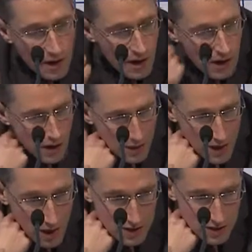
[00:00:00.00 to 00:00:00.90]
I mean,
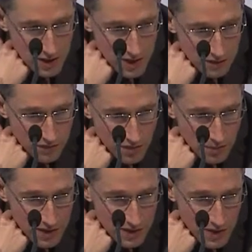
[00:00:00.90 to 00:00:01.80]
I was thinking for a
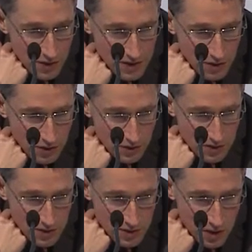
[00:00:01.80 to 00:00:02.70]
bit here. It's not
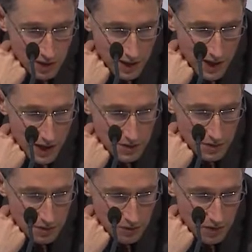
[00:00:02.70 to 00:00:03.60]
so clear how to
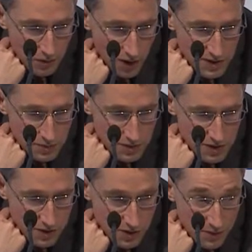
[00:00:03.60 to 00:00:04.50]
improve white's
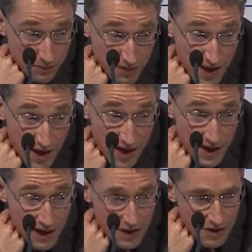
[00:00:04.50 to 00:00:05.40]
position.
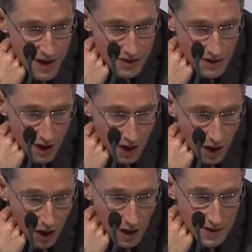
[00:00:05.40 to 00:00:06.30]
In the end,
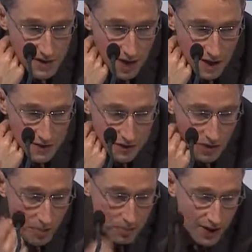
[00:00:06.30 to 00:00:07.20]
I decided to
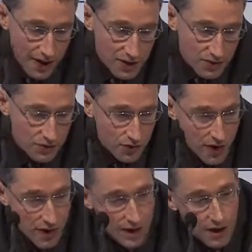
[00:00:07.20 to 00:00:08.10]
try and play
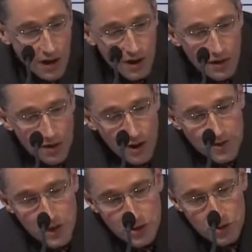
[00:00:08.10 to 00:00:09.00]
h3, knight
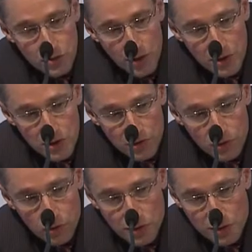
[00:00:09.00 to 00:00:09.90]
h2, knight
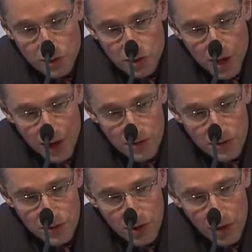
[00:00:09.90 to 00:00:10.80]
g4, just to challenge
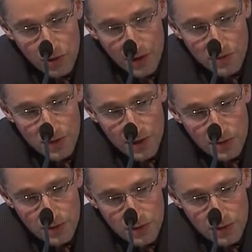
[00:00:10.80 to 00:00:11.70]
this knight on
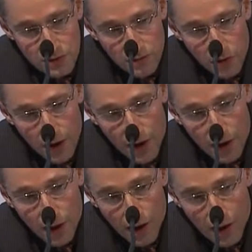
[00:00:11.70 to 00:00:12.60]
f6, because it's
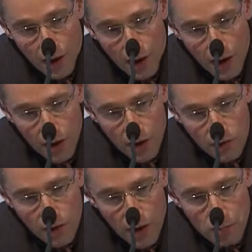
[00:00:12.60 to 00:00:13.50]
a
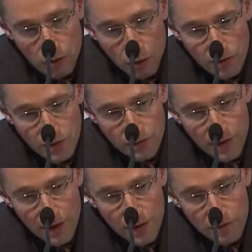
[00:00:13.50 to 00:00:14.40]
very important
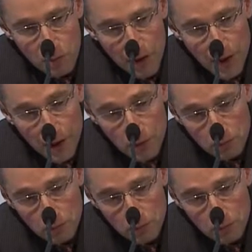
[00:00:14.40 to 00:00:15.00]
defender for black.